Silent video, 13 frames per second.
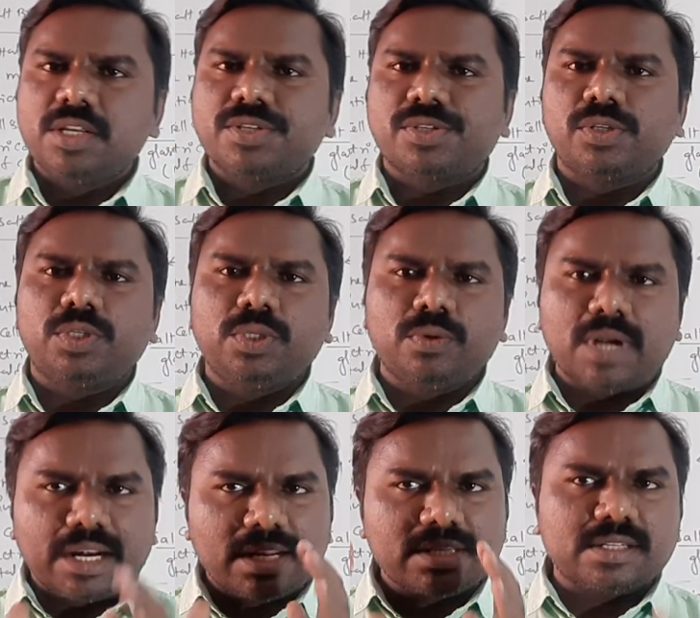So, to
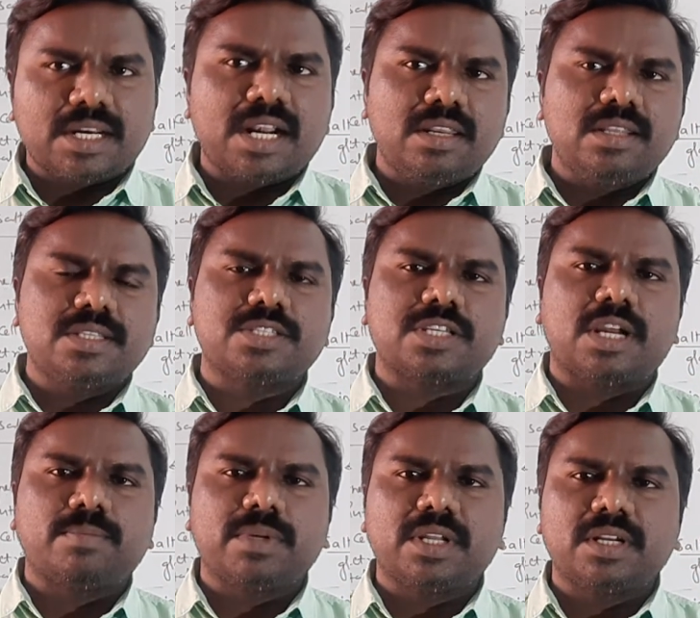understand this
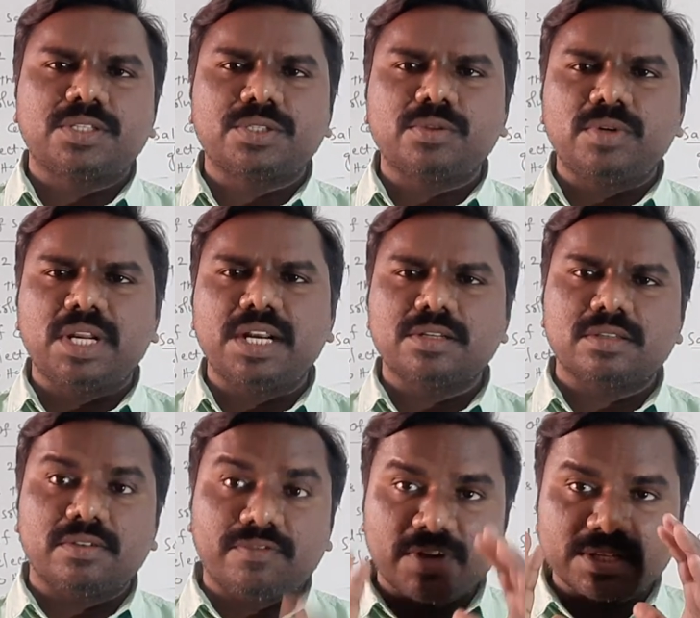chapter
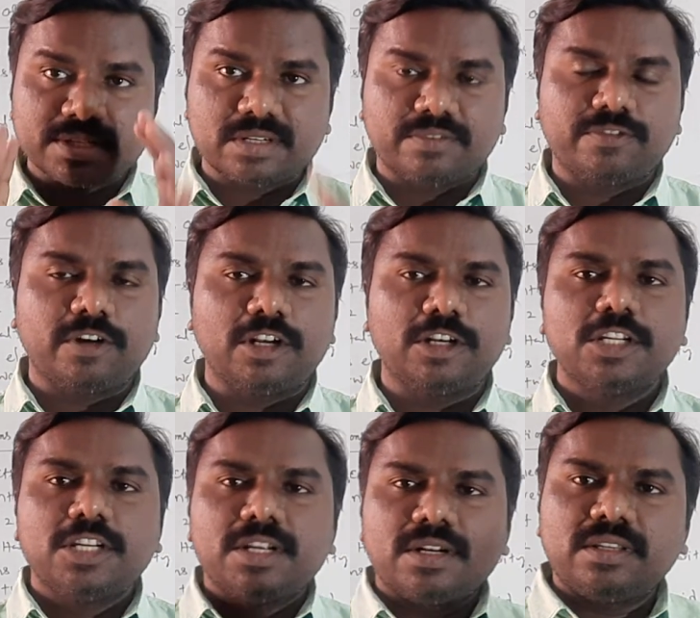students, first of all
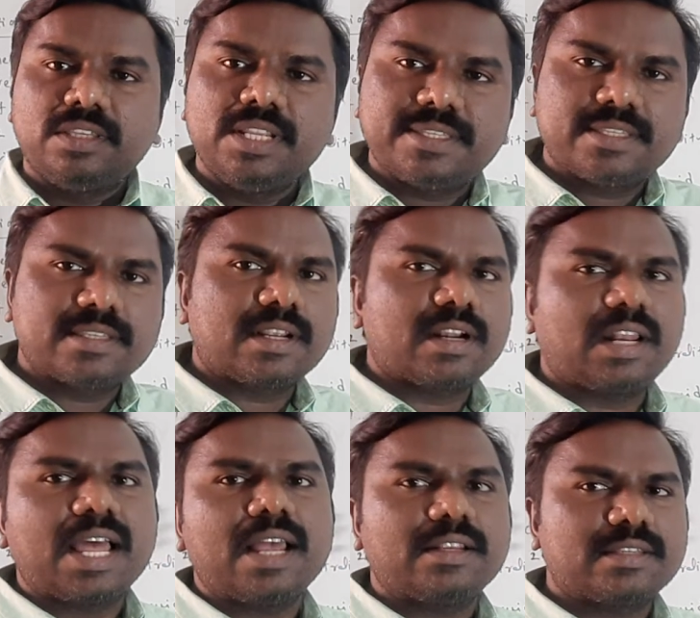this
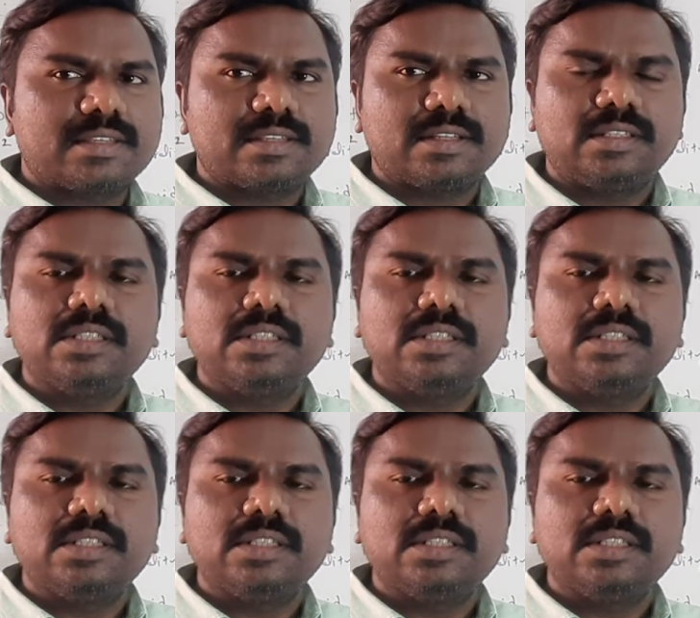class,